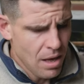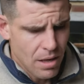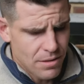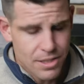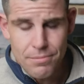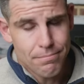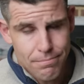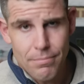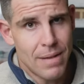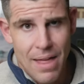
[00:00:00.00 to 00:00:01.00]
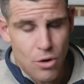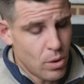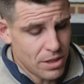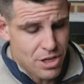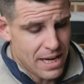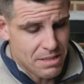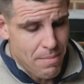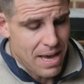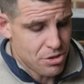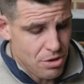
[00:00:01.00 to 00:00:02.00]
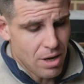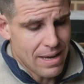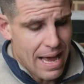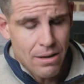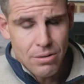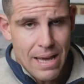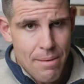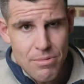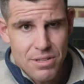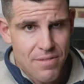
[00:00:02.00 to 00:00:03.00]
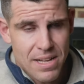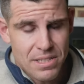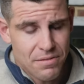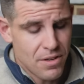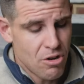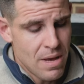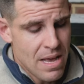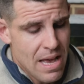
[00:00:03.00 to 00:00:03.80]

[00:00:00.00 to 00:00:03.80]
Just another quick check to make sure, okay, look, camera's advancing film,